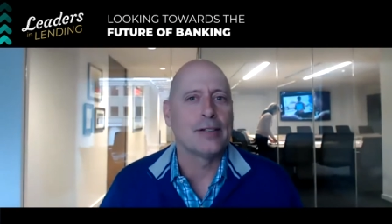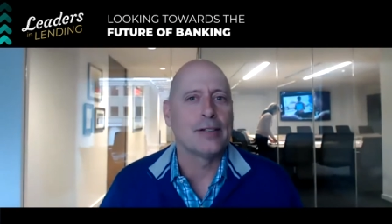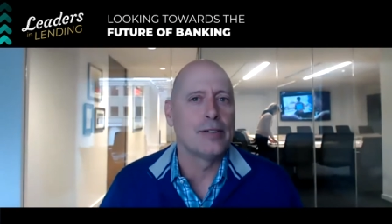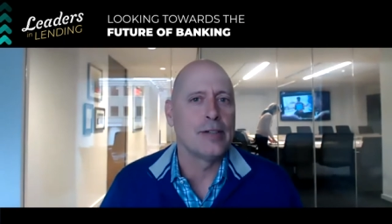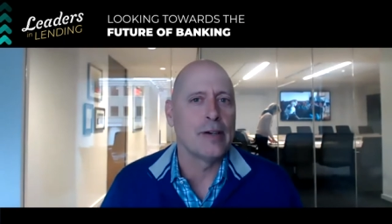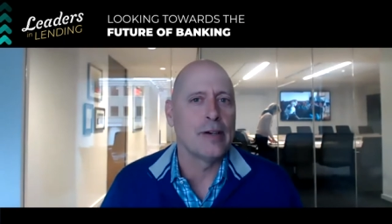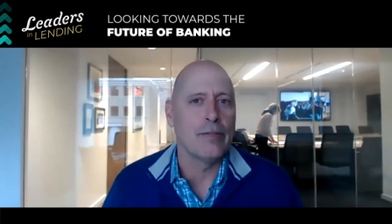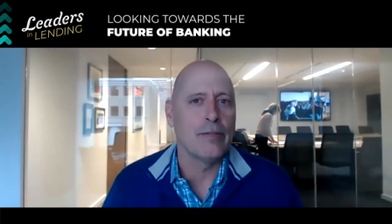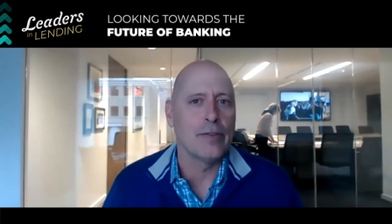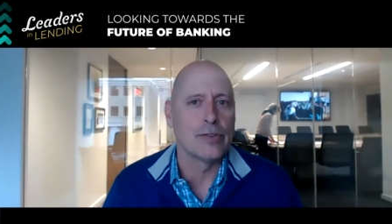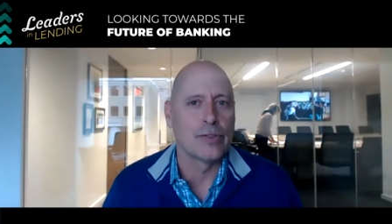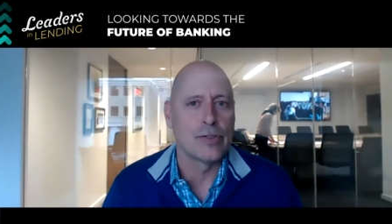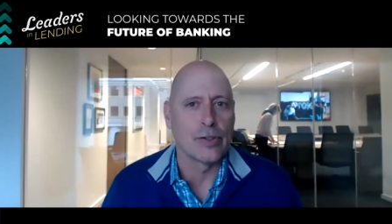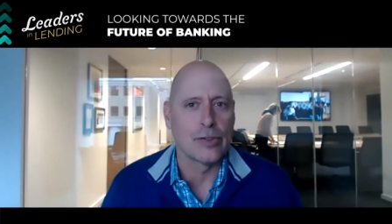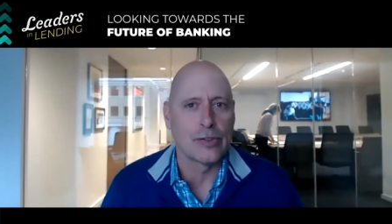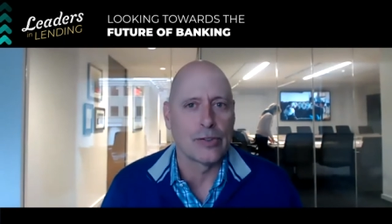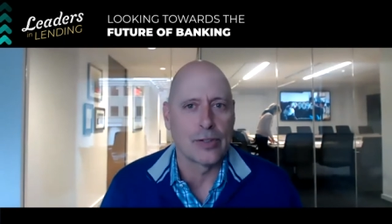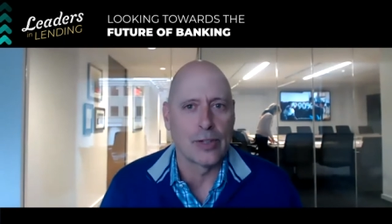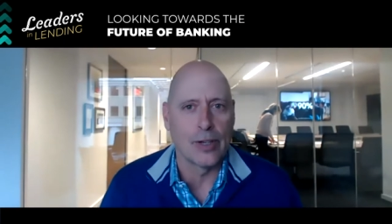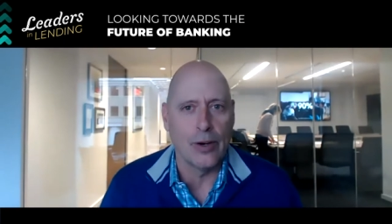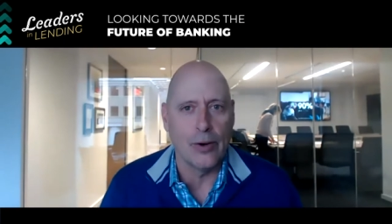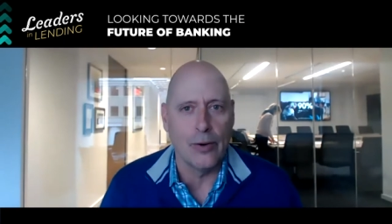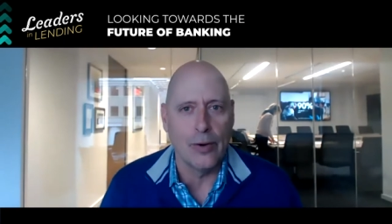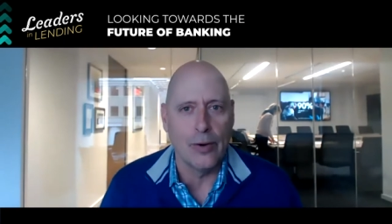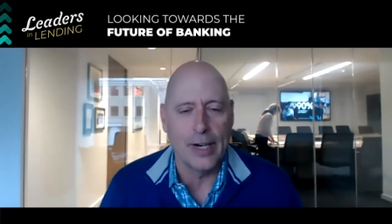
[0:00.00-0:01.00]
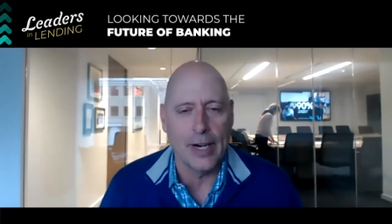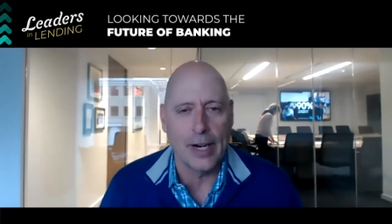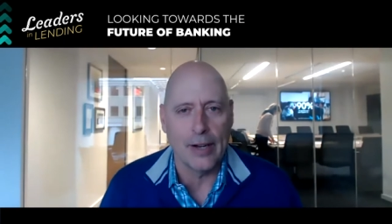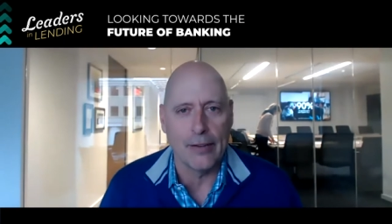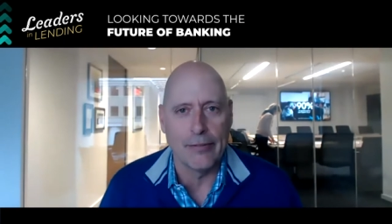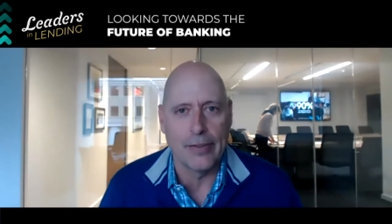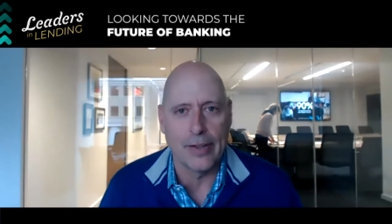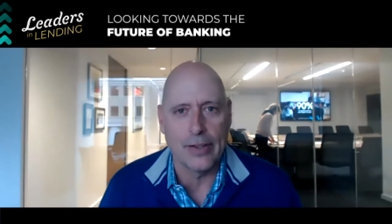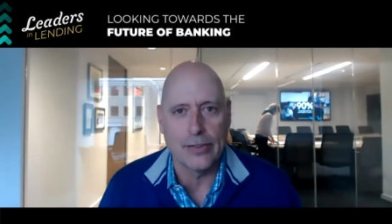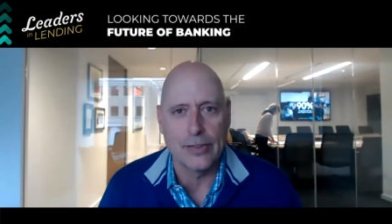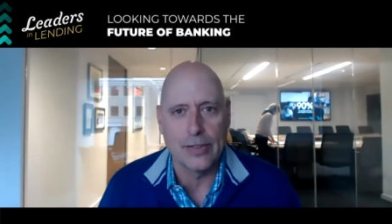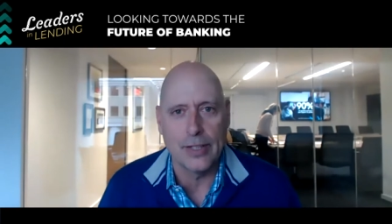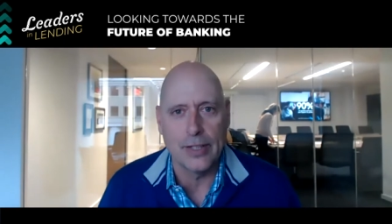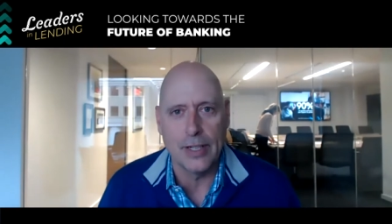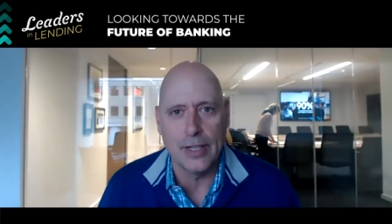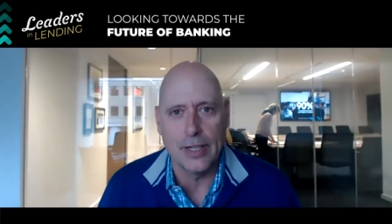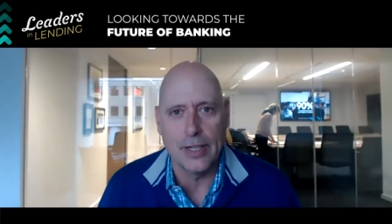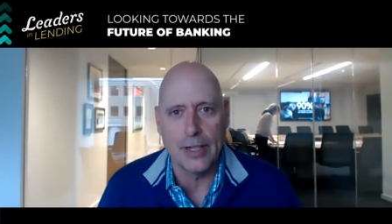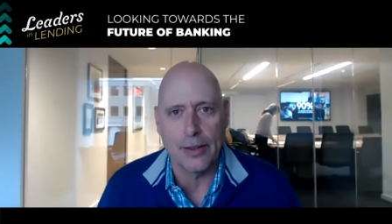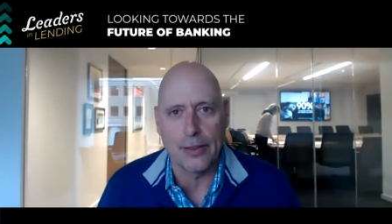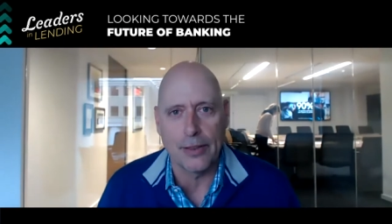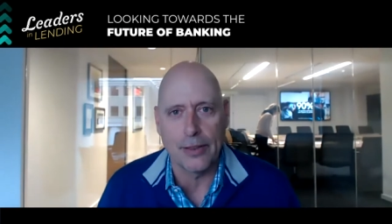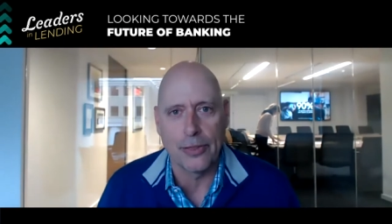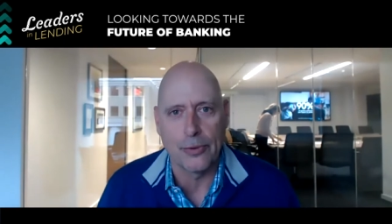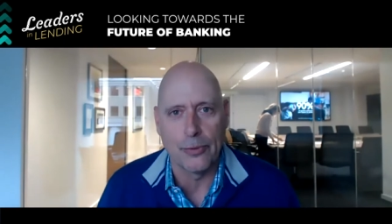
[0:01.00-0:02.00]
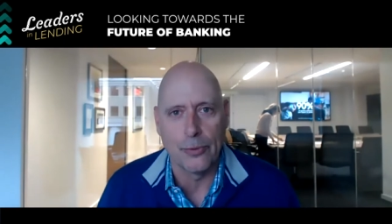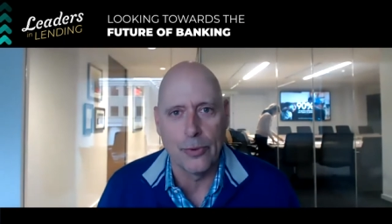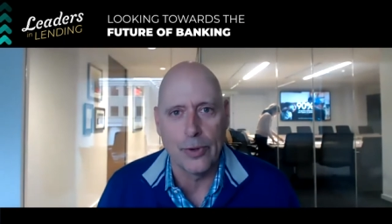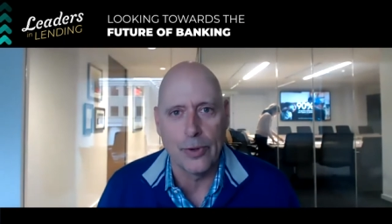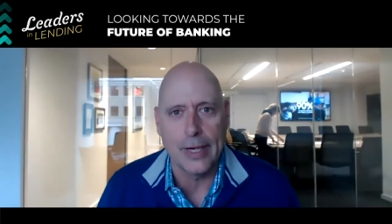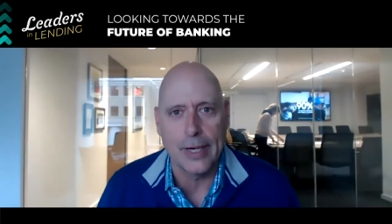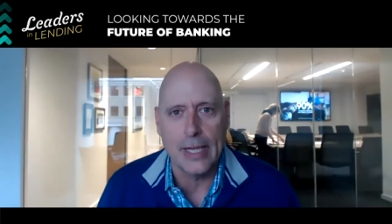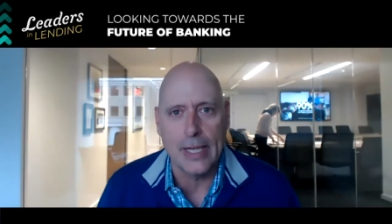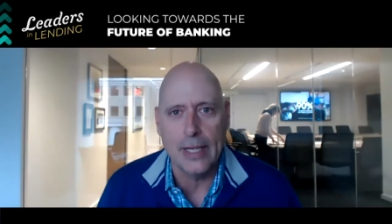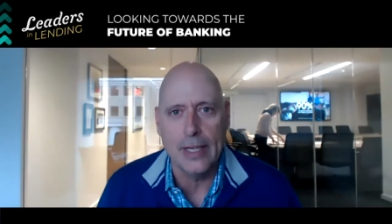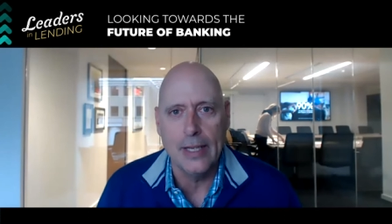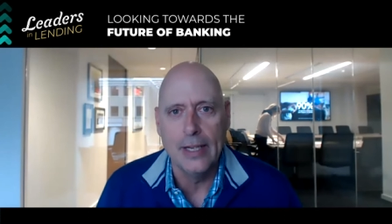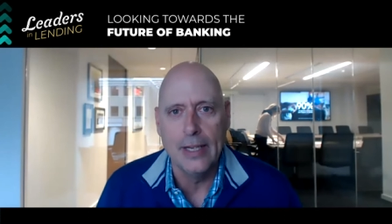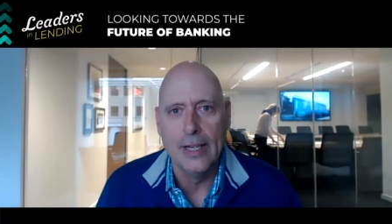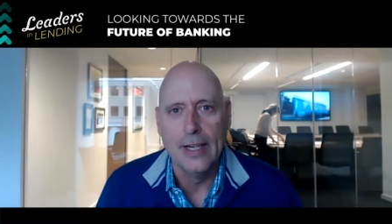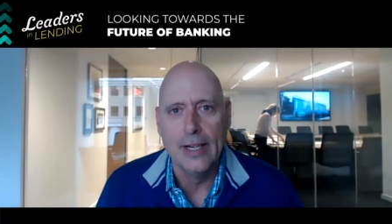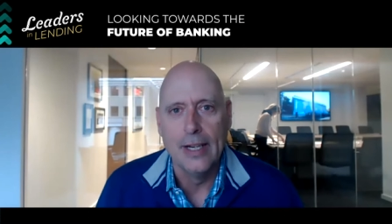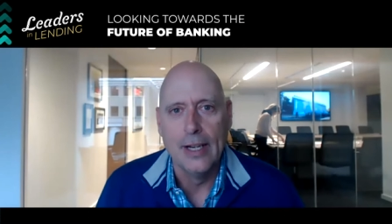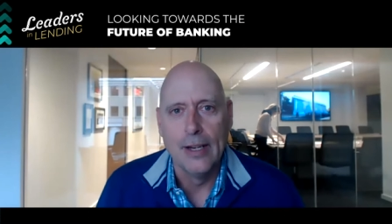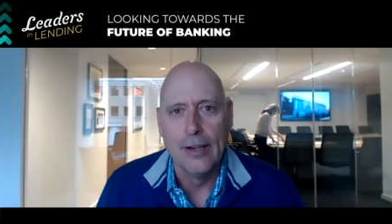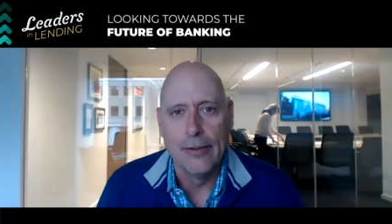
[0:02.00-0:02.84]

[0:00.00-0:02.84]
to San Francisco and I visited three